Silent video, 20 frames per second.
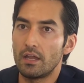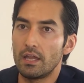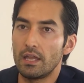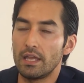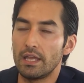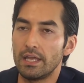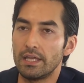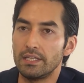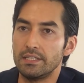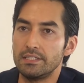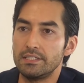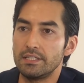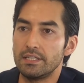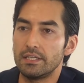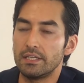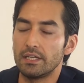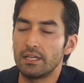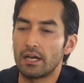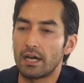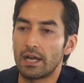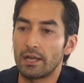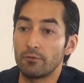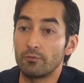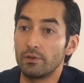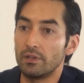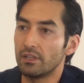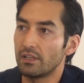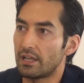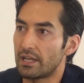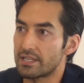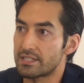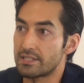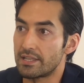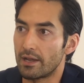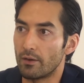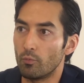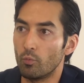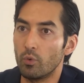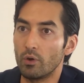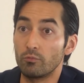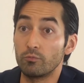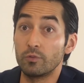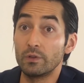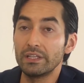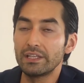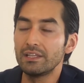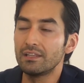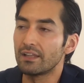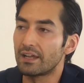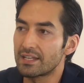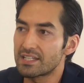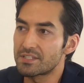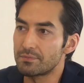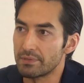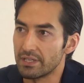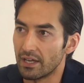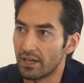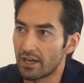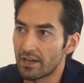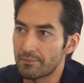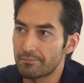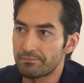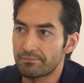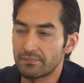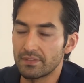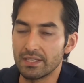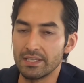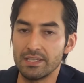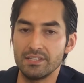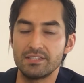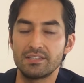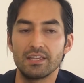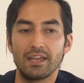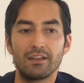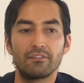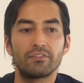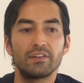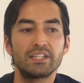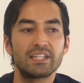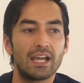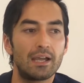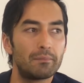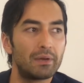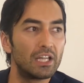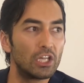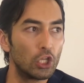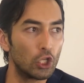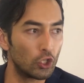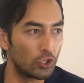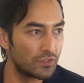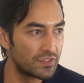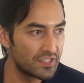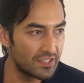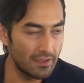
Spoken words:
And I realized that what really lights me up is every time I learn